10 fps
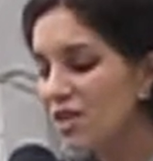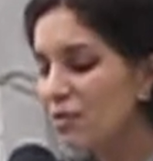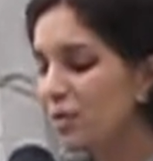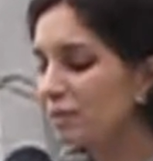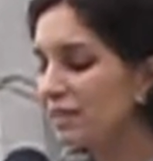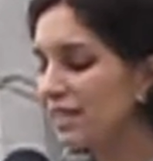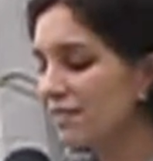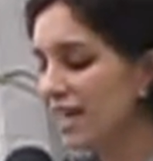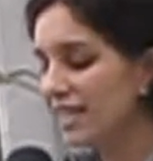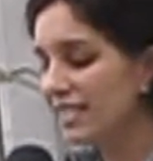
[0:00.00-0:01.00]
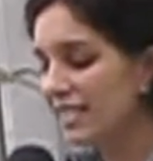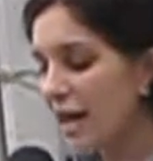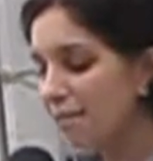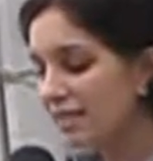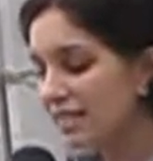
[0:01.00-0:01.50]
We believe that an
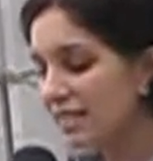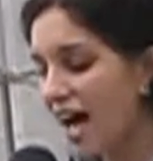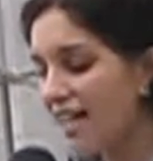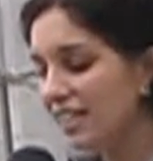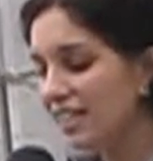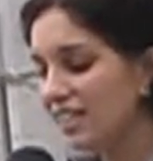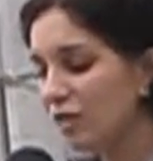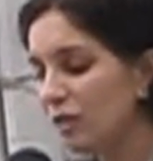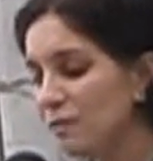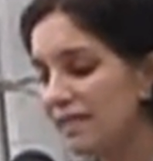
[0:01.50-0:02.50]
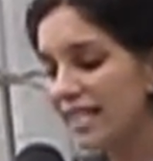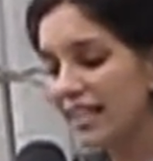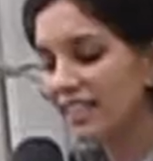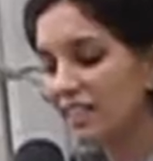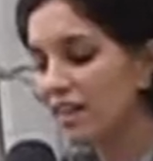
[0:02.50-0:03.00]
Islamic society can only be
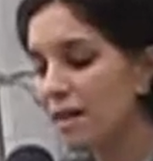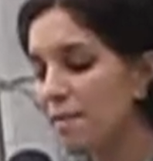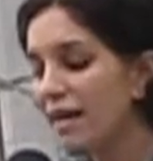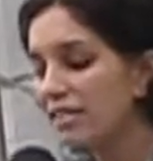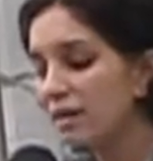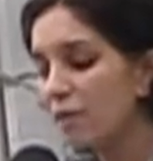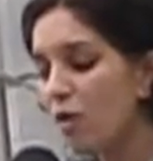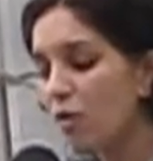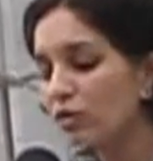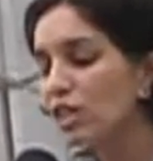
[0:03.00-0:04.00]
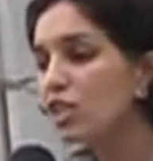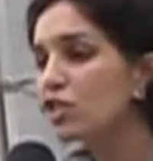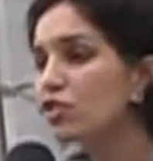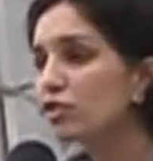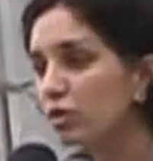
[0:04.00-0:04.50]
secular and it must uphold
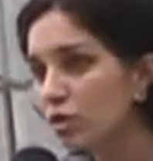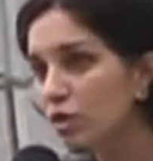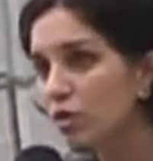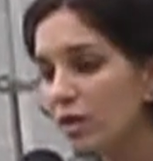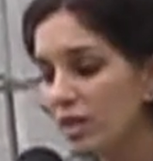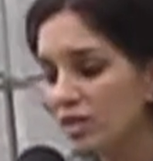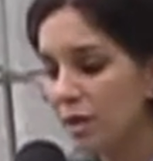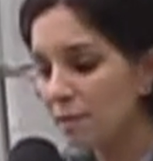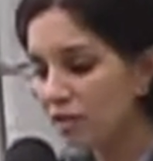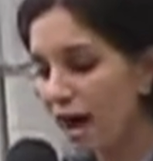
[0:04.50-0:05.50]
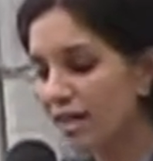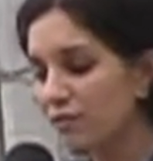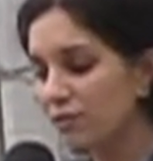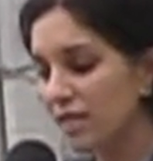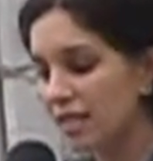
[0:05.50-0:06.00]
true democratic
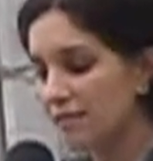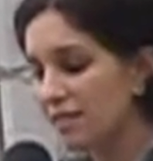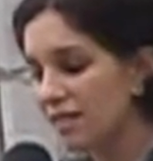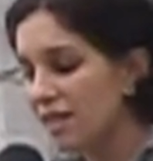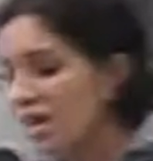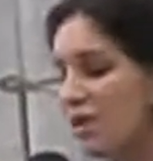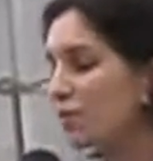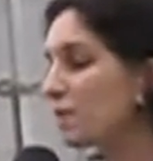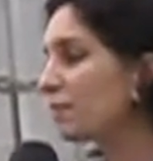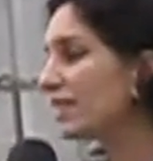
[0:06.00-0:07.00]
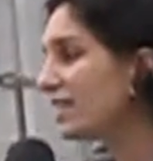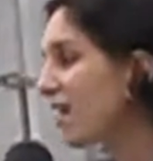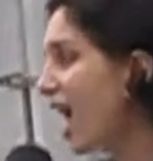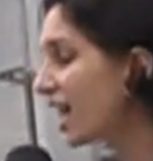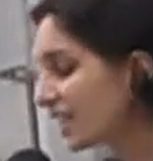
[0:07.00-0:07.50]
freedoms. We believe
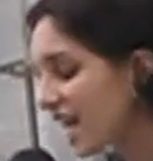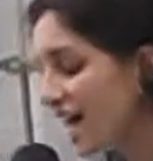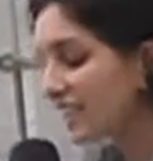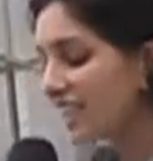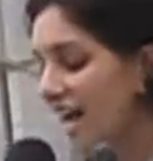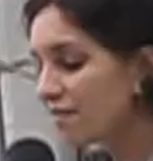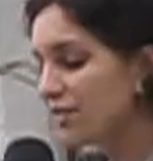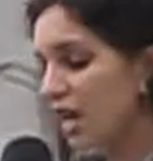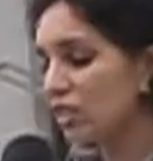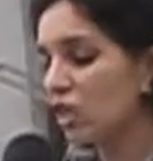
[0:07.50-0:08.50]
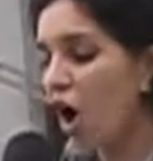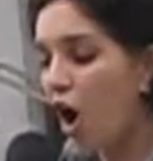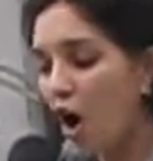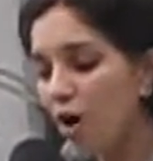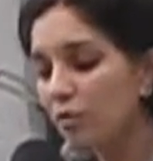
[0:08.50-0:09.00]
Allah loves us
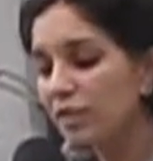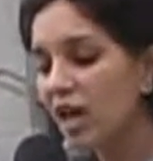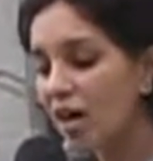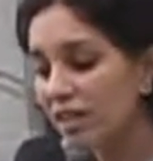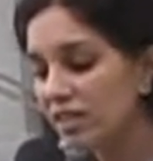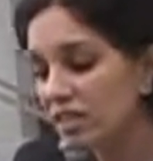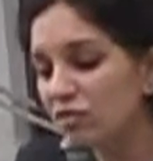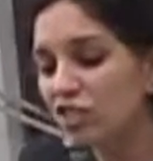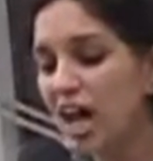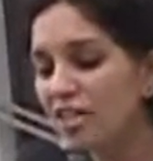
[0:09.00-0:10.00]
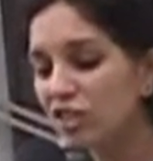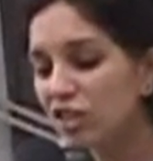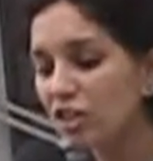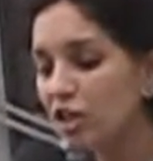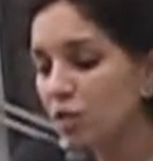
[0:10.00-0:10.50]
all, regardless of
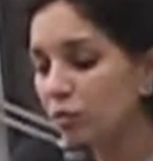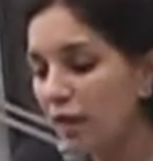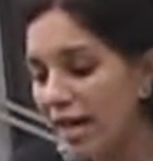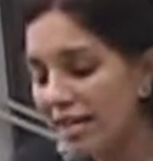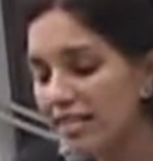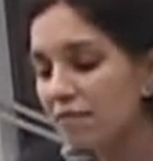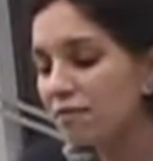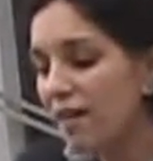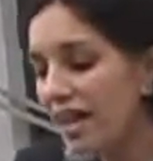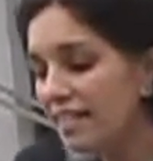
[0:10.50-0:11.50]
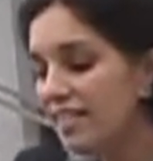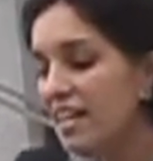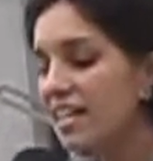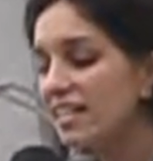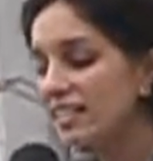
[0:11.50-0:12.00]
gender, race,
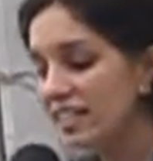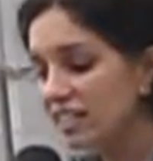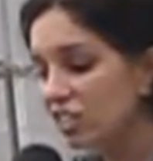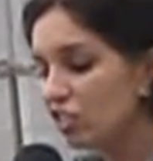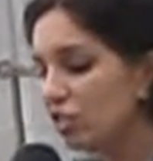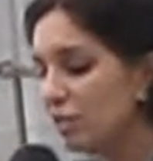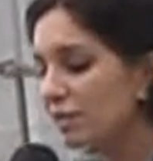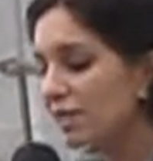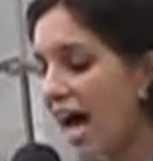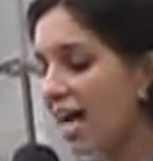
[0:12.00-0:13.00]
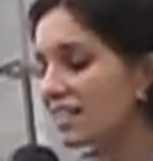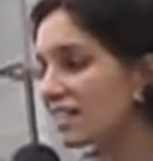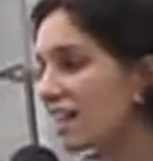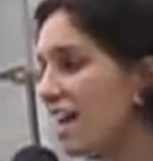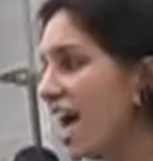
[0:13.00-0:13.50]
faith, citizenship,
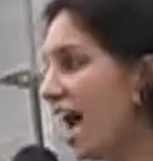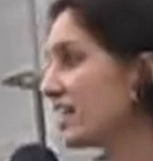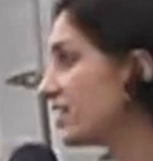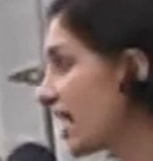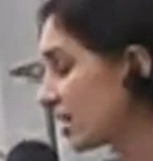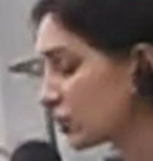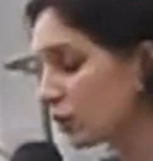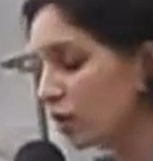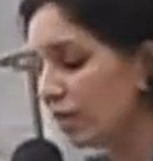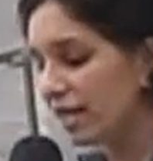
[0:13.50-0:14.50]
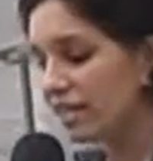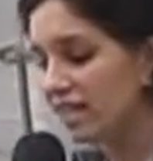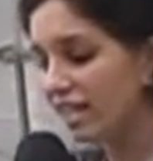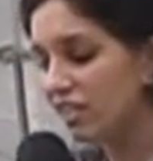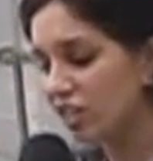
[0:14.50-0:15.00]
class, and sexual
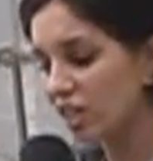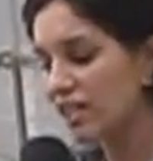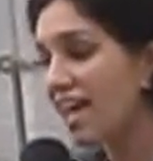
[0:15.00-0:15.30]
orientation.